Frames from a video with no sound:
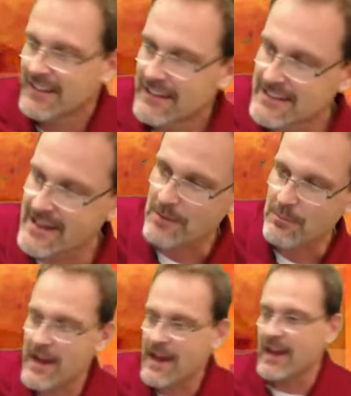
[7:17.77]
What's
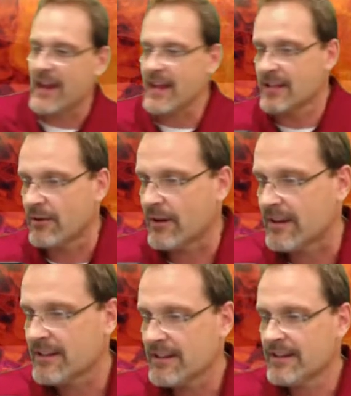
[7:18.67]
up? Hey, how you
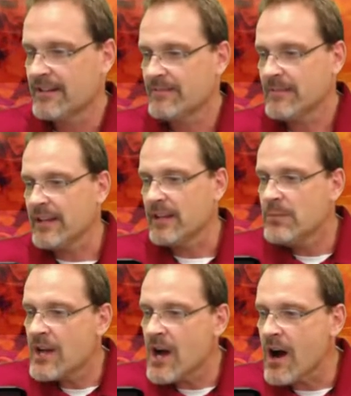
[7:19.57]
doing?
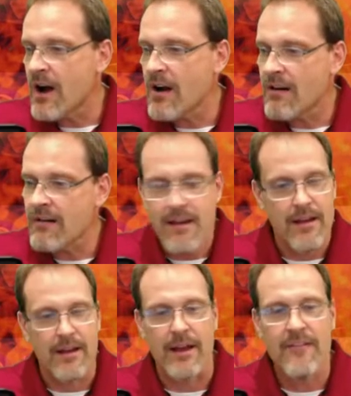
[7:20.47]
EBR
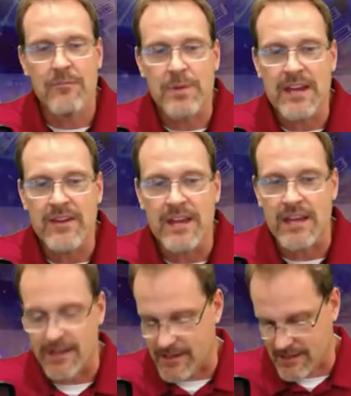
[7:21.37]

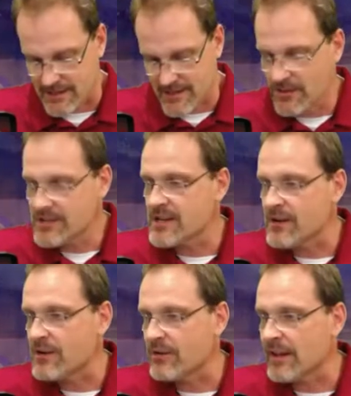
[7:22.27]
FPV is
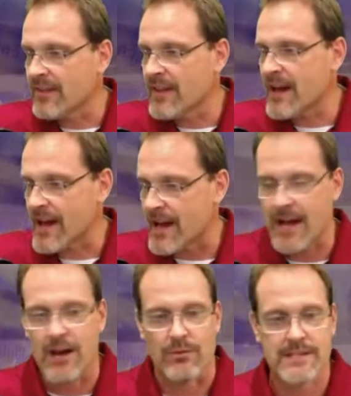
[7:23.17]
also in the
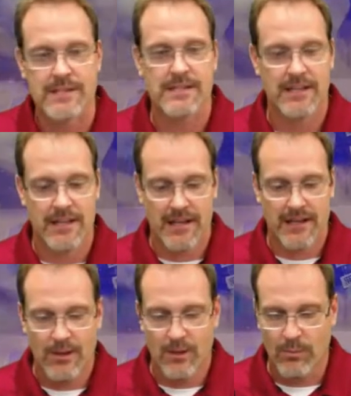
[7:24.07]
house.
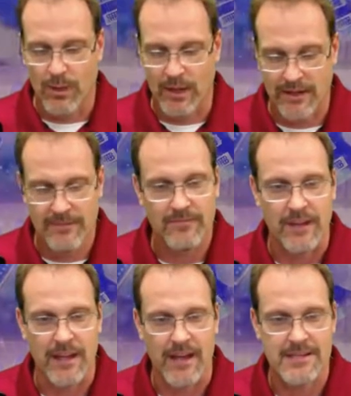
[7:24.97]
But
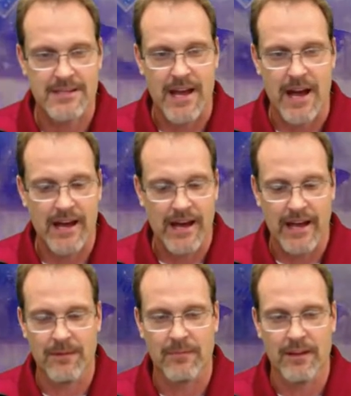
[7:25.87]
yes,
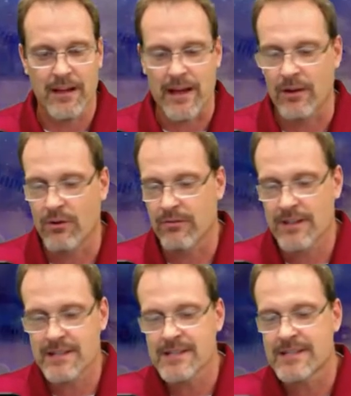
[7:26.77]
I am. I know
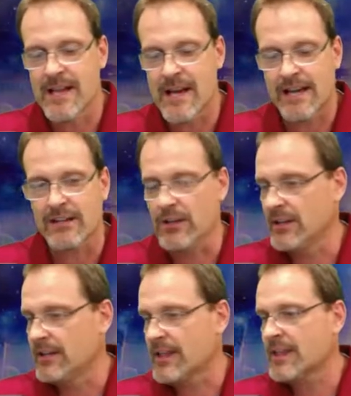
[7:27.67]
this is not a
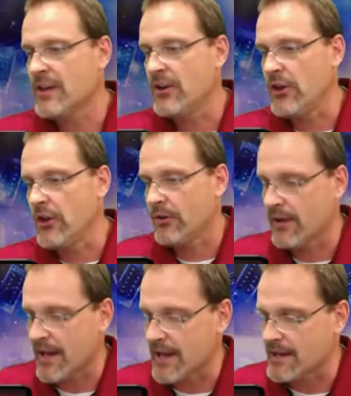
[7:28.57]
nothing
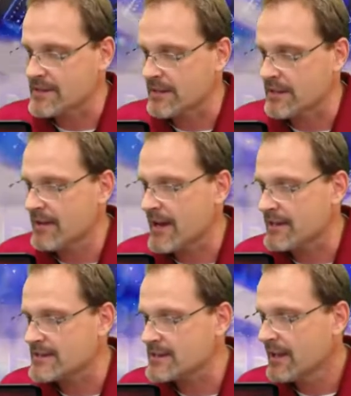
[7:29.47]
new, guys, and you
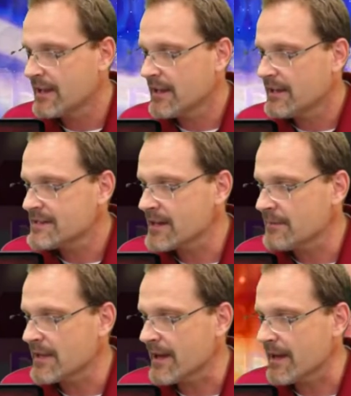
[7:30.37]
guys
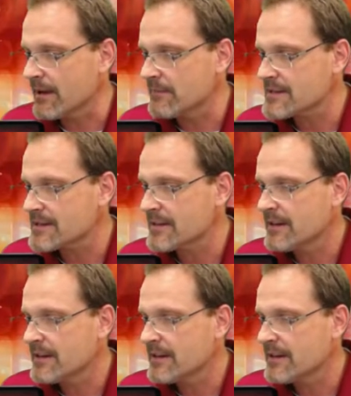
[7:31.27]
sometimes.